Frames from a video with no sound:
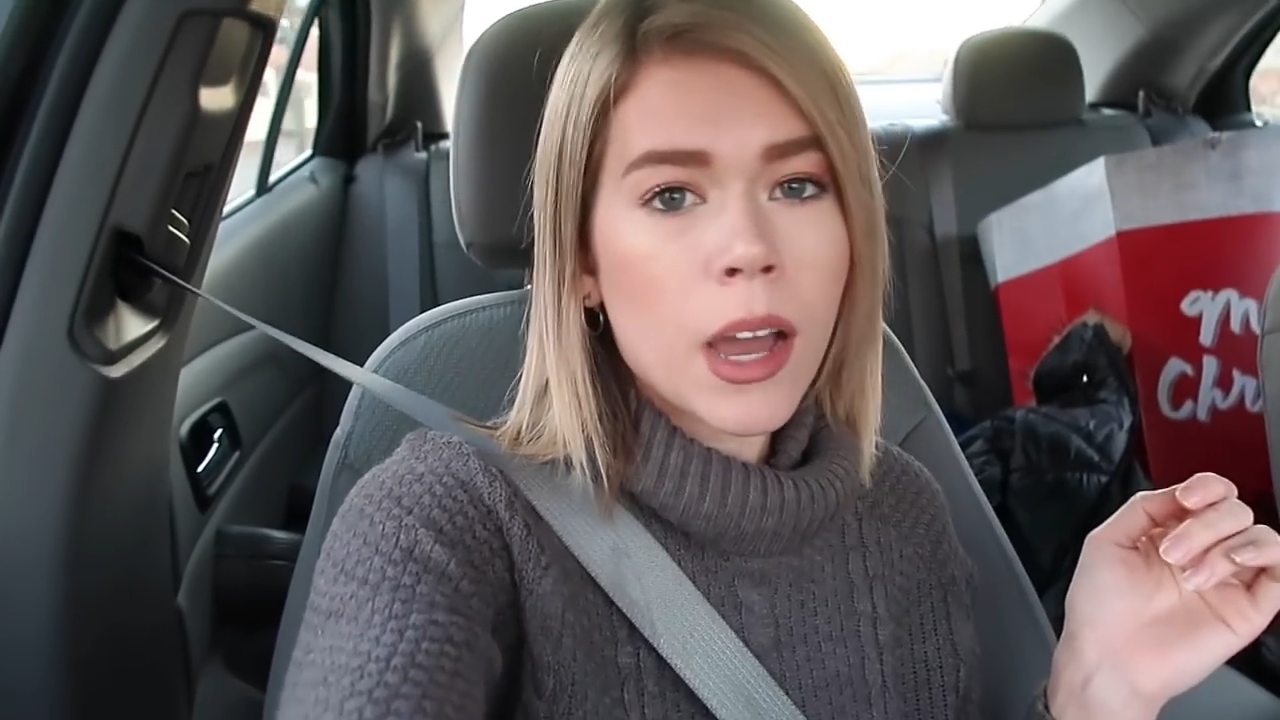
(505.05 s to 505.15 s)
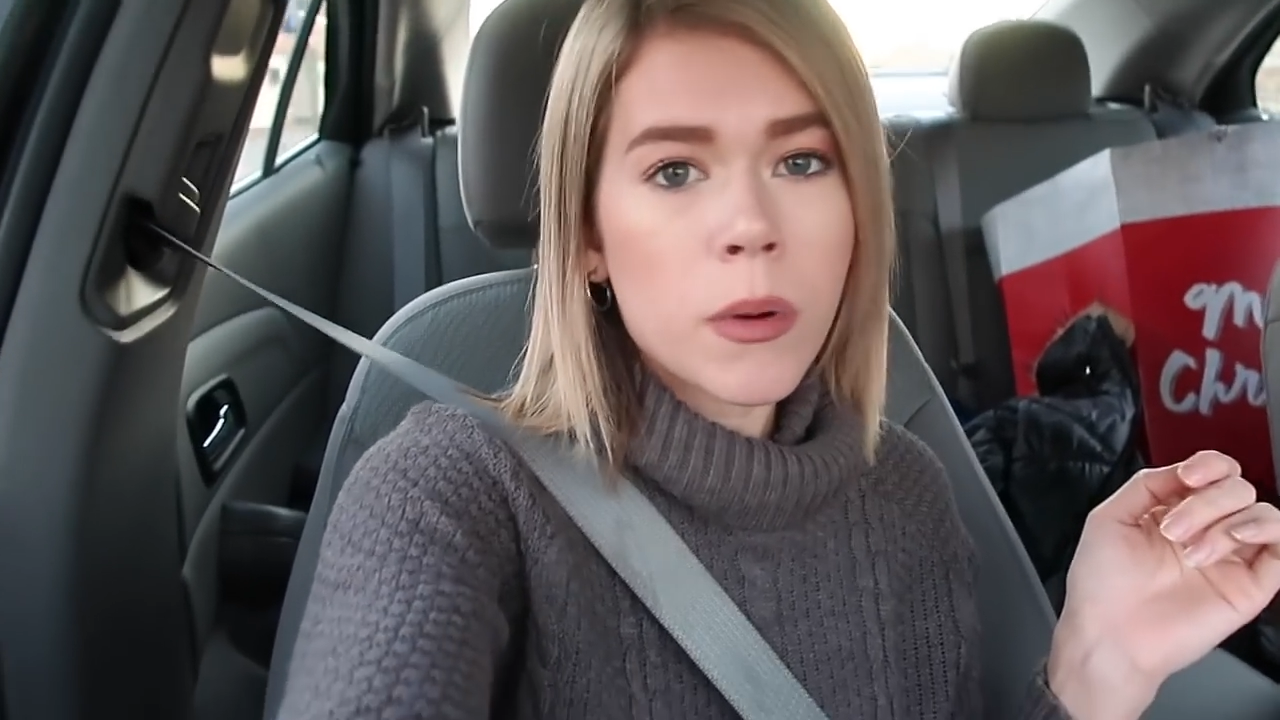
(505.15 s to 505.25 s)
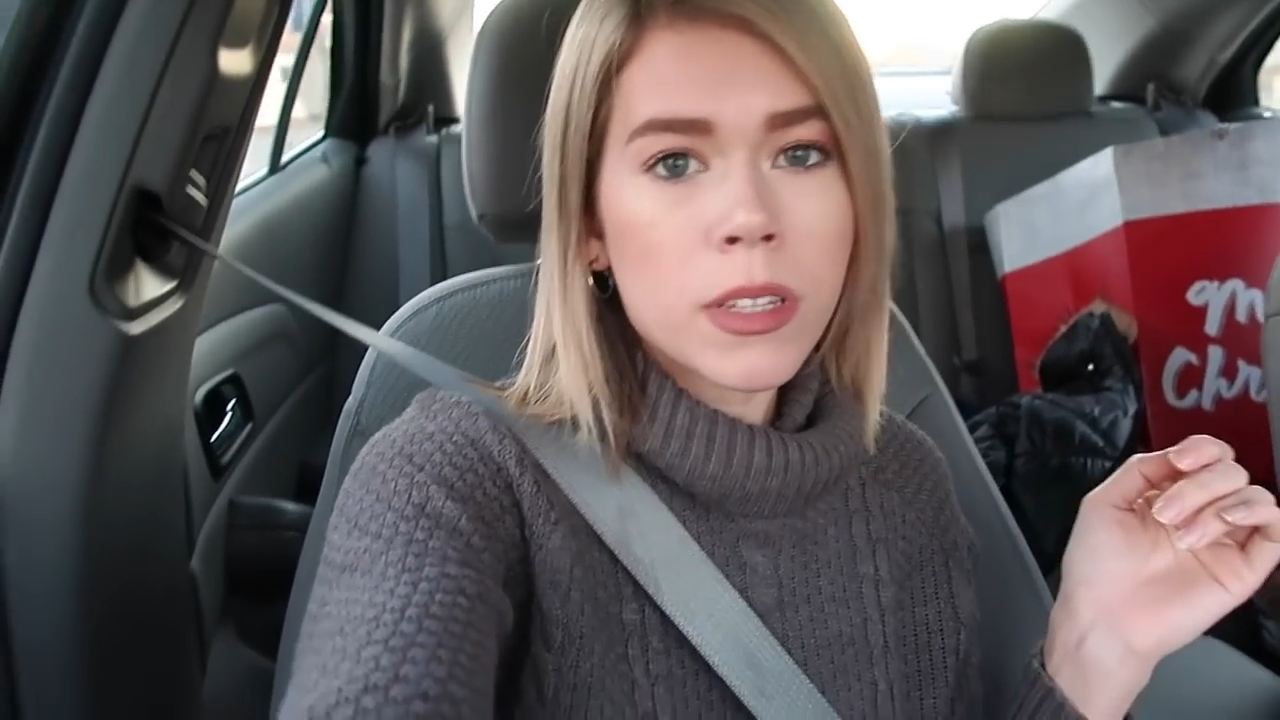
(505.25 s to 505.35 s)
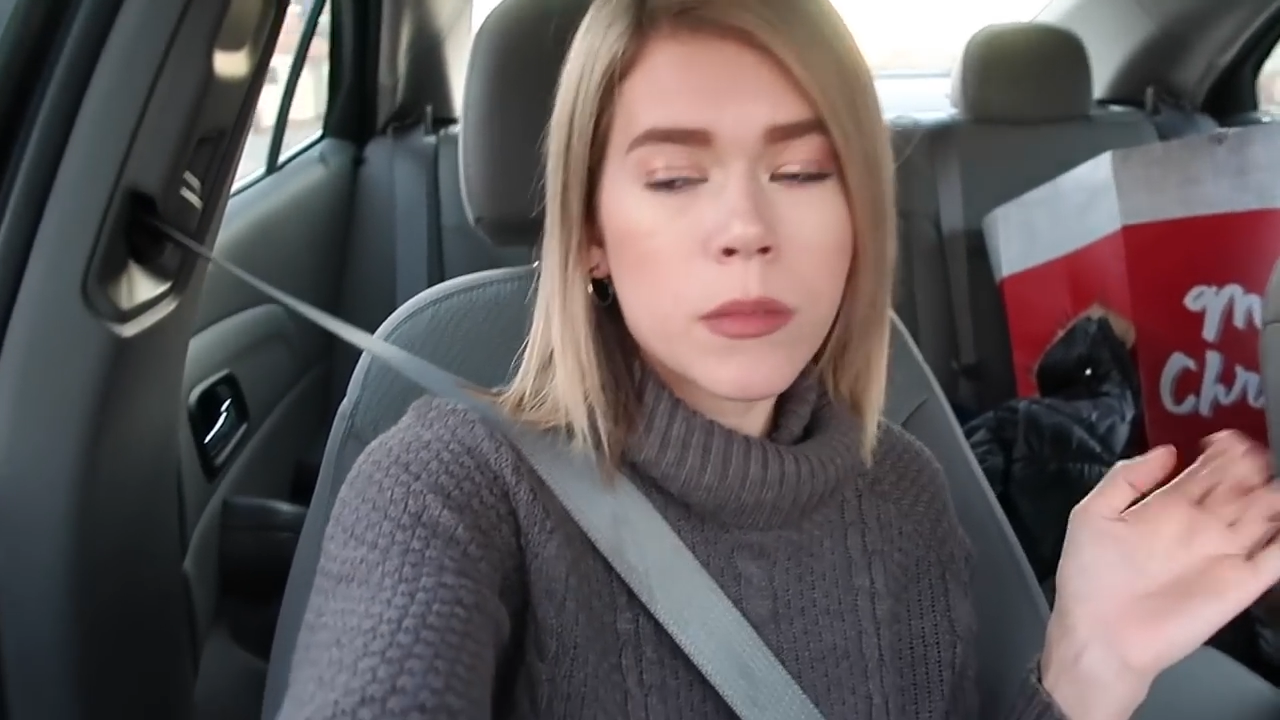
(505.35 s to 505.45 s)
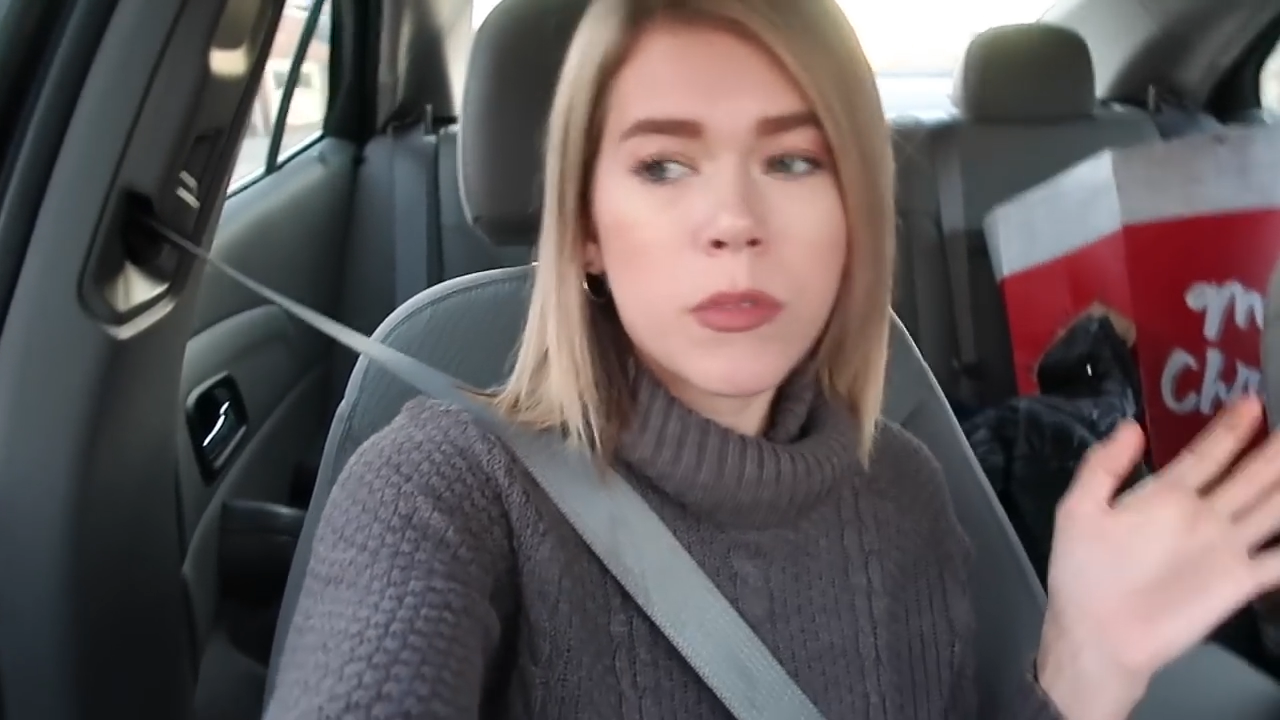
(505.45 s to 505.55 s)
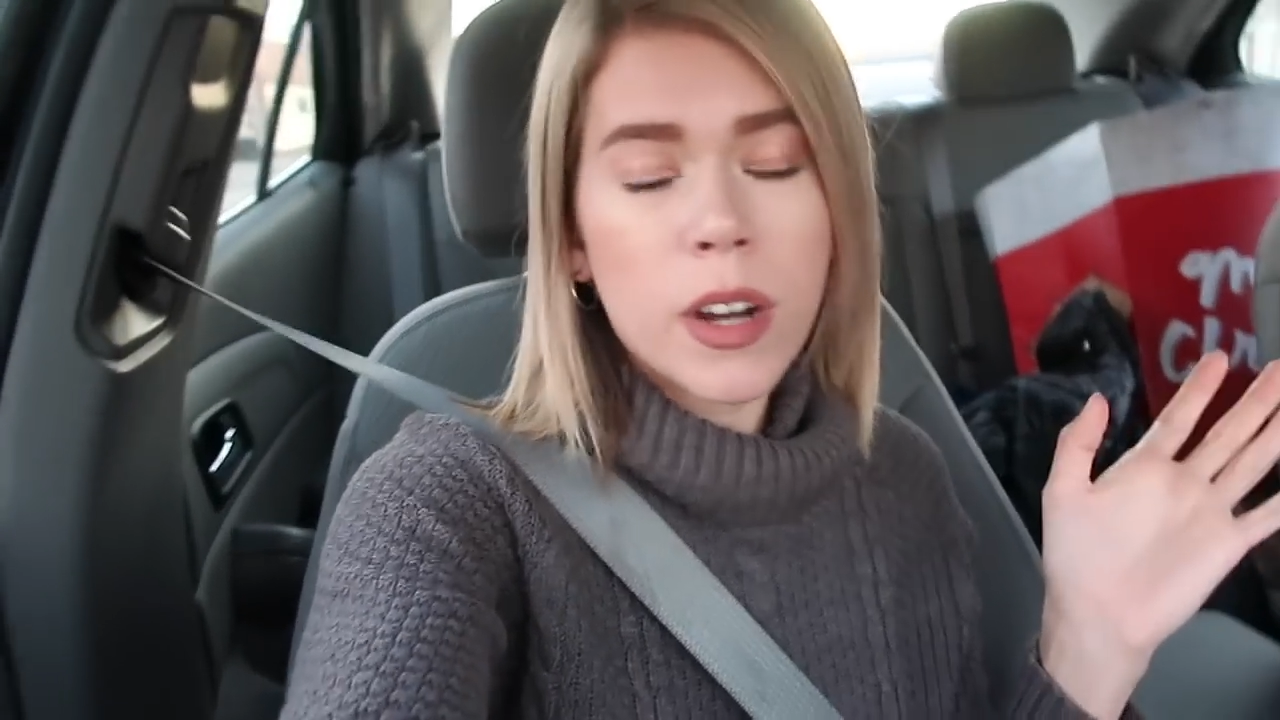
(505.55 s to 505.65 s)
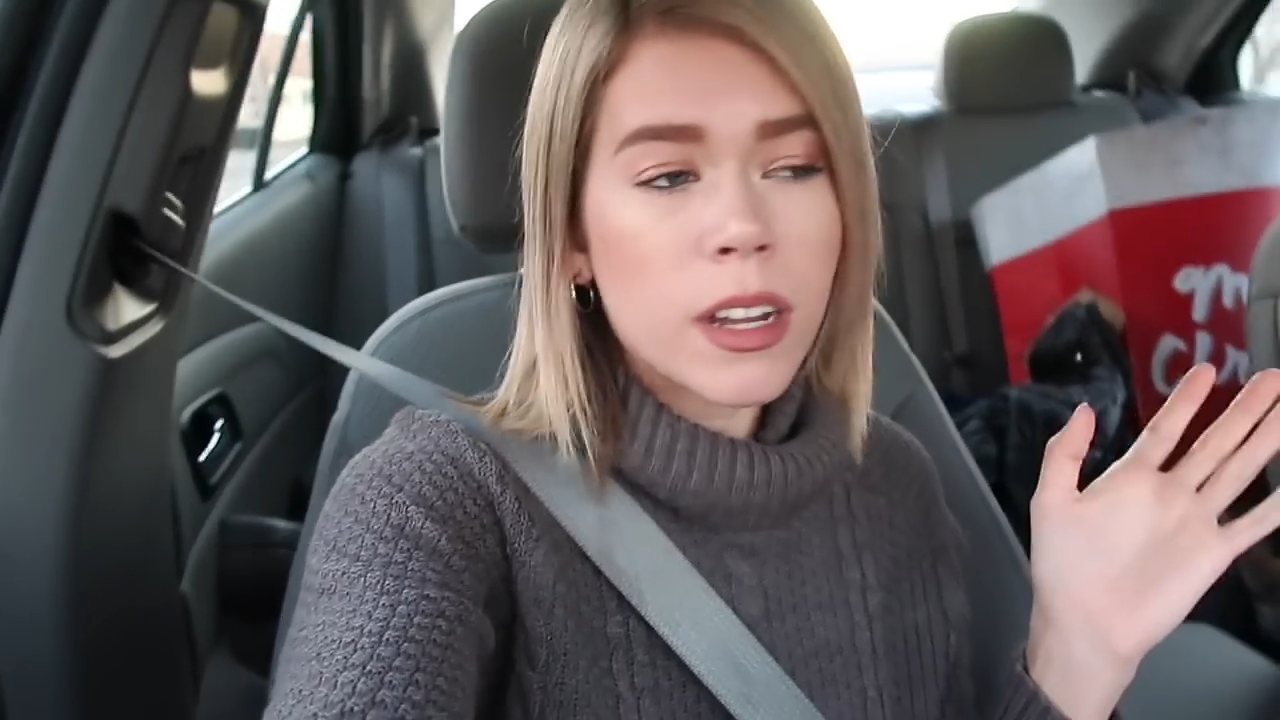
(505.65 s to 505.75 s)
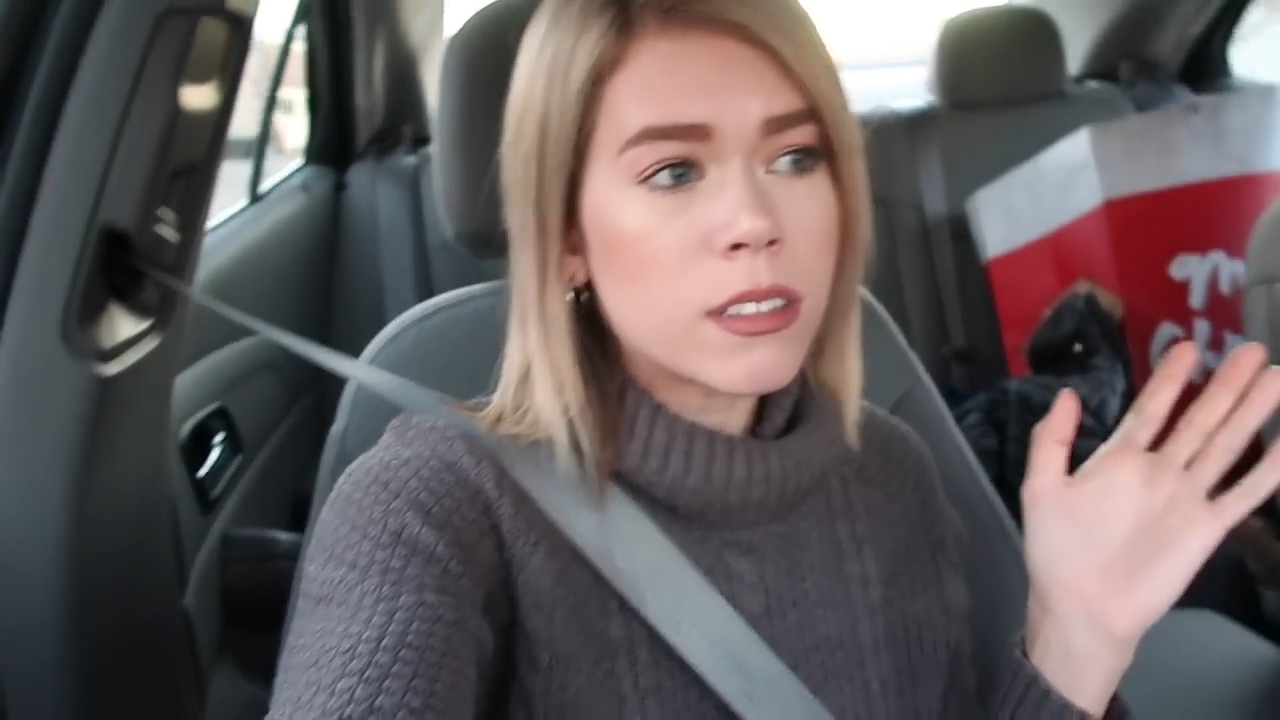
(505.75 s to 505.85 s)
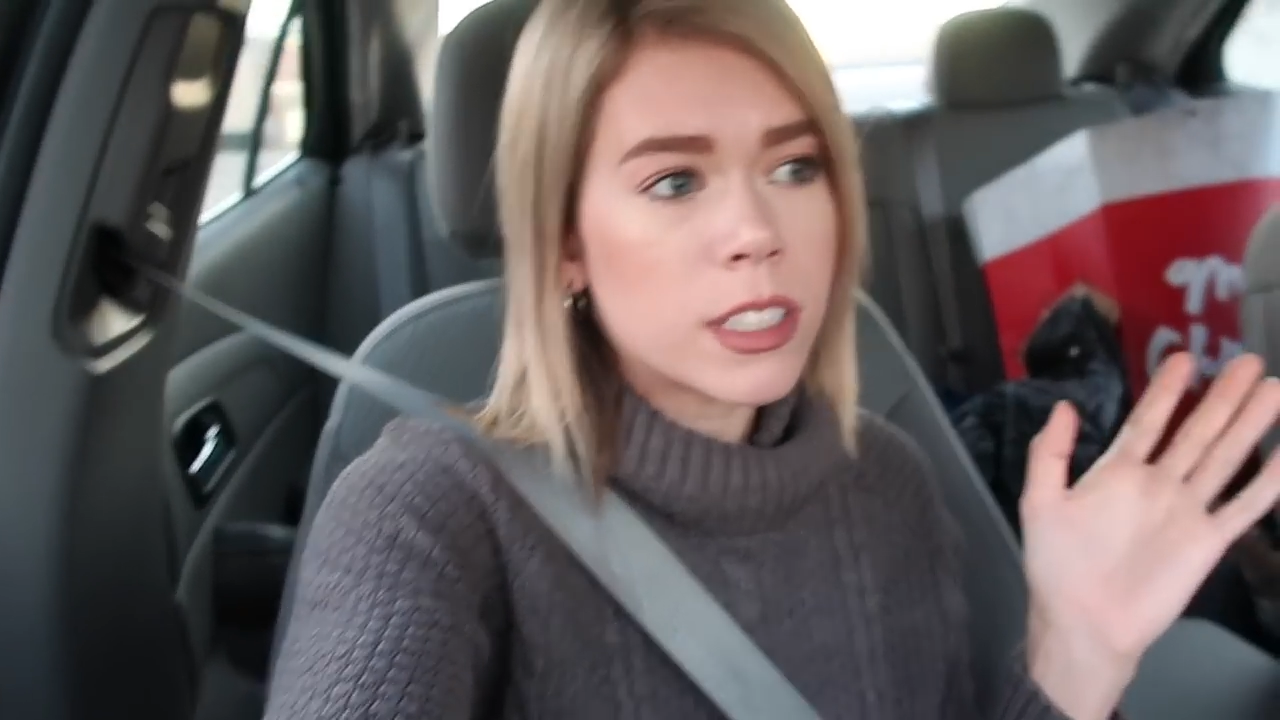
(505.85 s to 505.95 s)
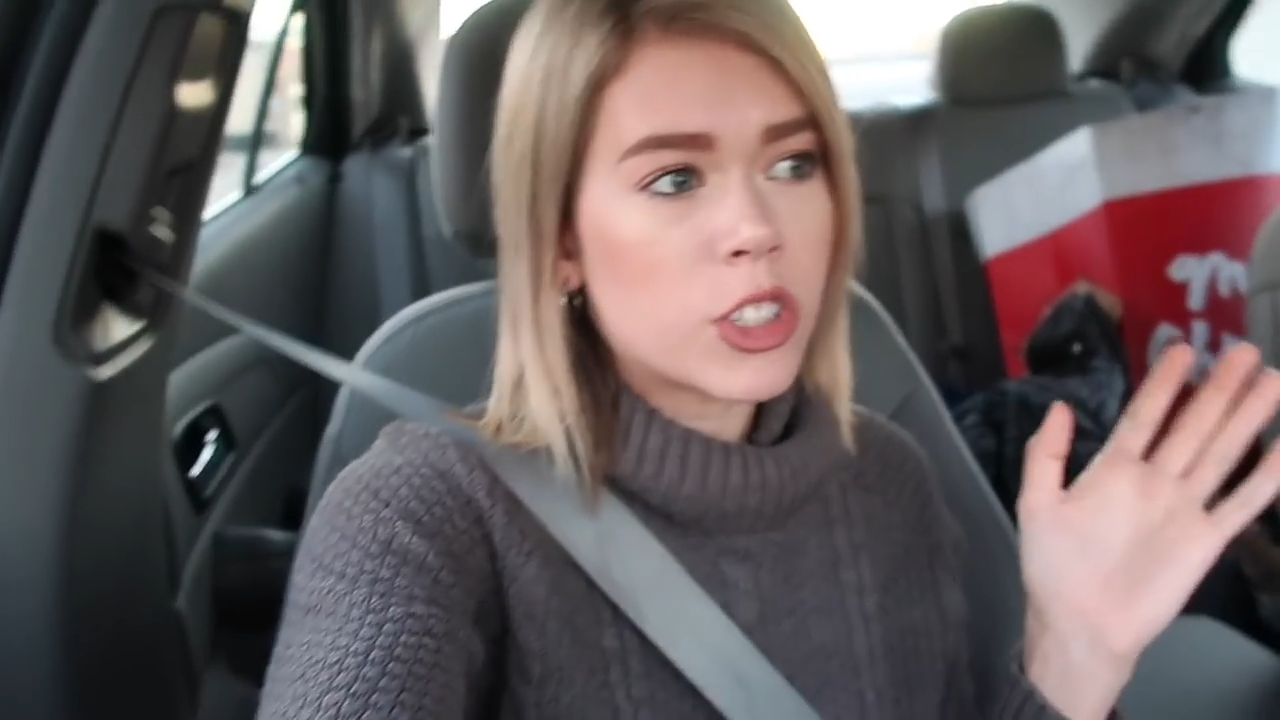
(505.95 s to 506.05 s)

out with some friends,